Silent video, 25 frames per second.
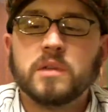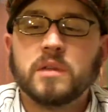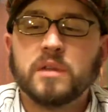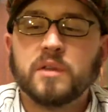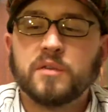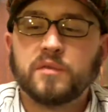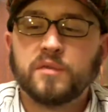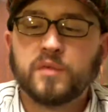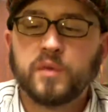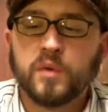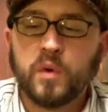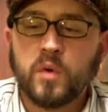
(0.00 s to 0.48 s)

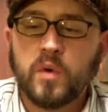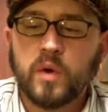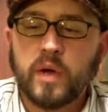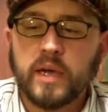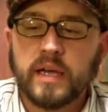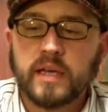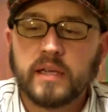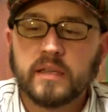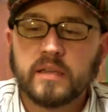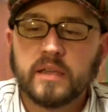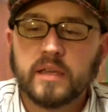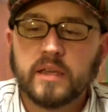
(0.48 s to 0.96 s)

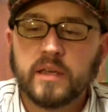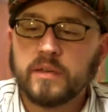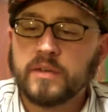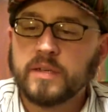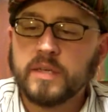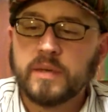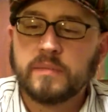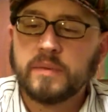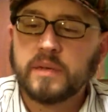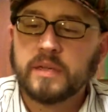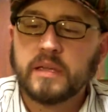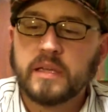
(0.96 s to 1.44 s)
Laphroaig that you
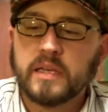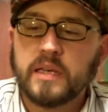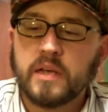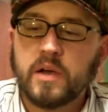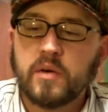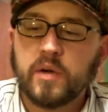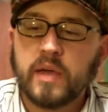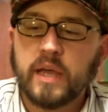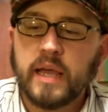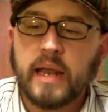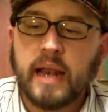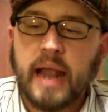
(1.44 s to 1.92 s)
typically
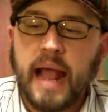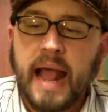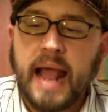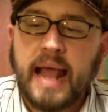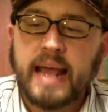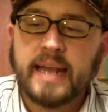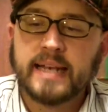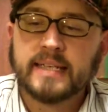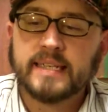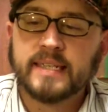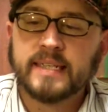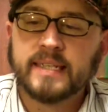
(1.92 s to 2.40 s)
don't get.
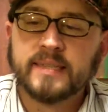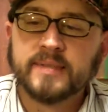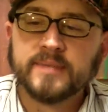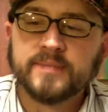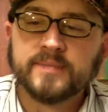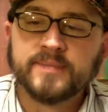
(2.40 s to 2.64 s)
And